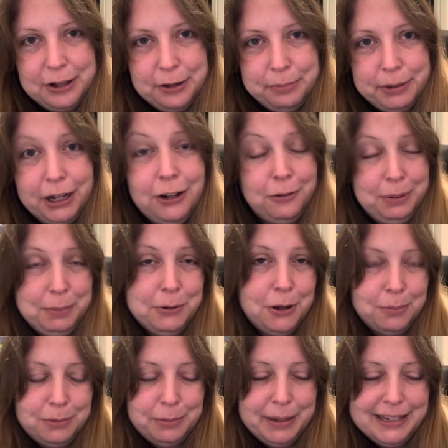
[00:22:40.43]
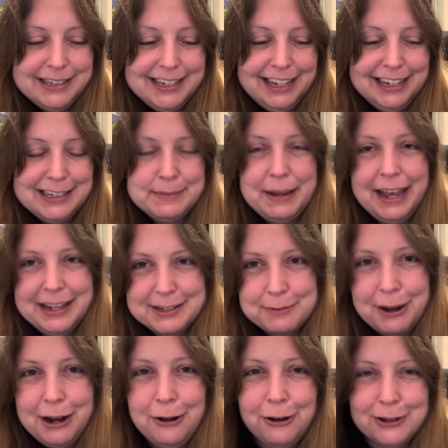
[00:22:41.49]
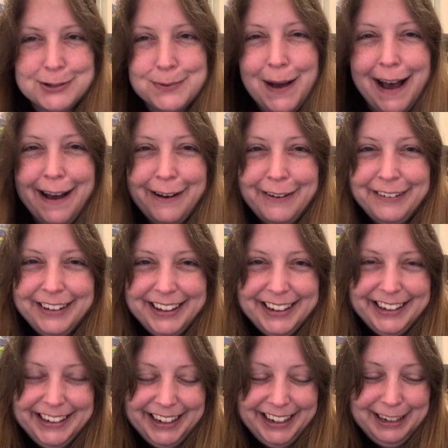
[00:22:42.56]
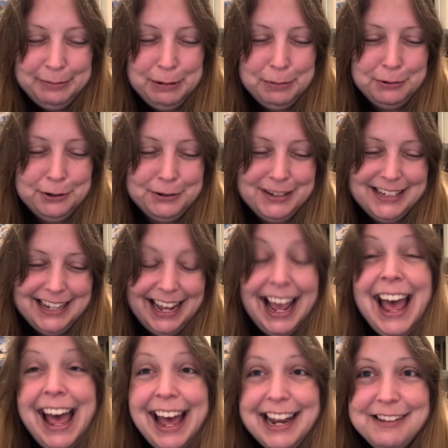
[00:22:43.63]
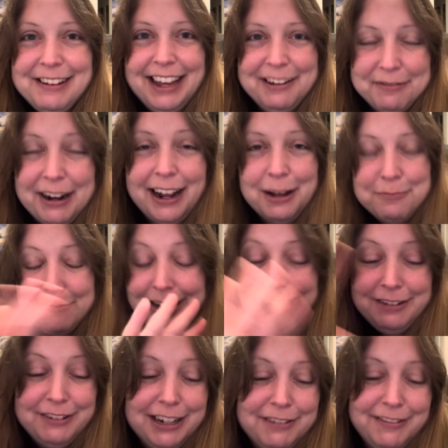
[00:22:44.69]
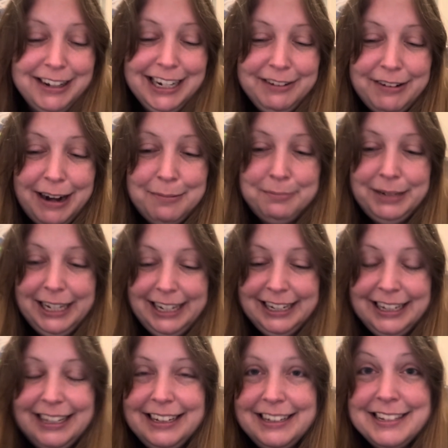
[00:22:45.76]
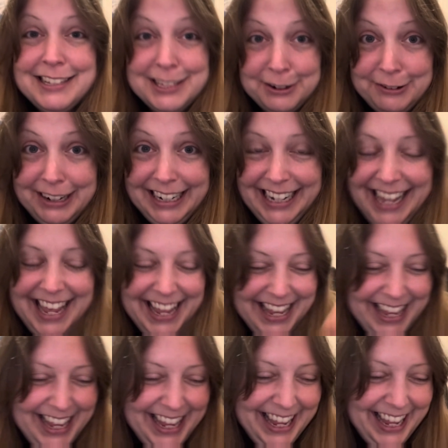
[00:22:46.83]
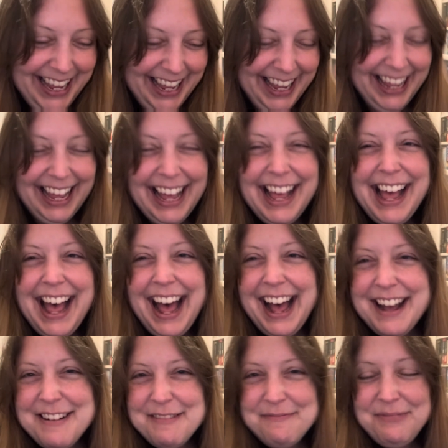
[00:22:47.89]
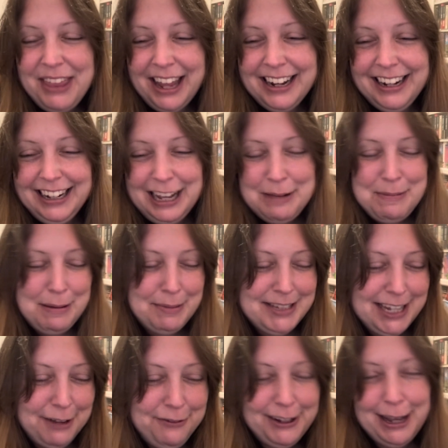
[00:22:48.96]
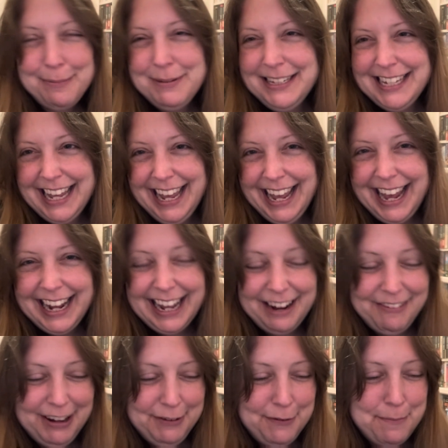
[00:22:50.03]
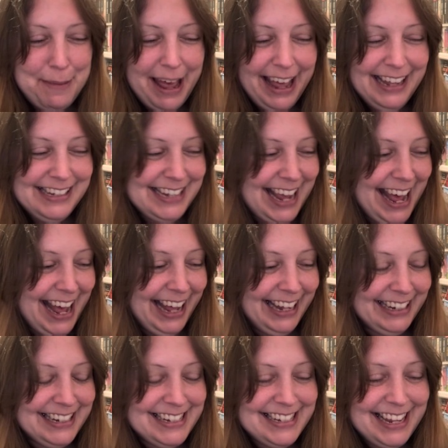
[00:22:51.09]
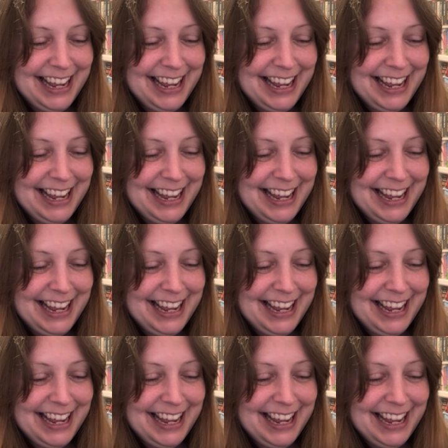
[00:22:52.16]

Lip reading: but a lot of people complimented because my hair's quite long as well. Like people would always say. Anyway, right, I'm really rambling. Sorry. I'm going to go make myself a cup of tea and get ready for bed and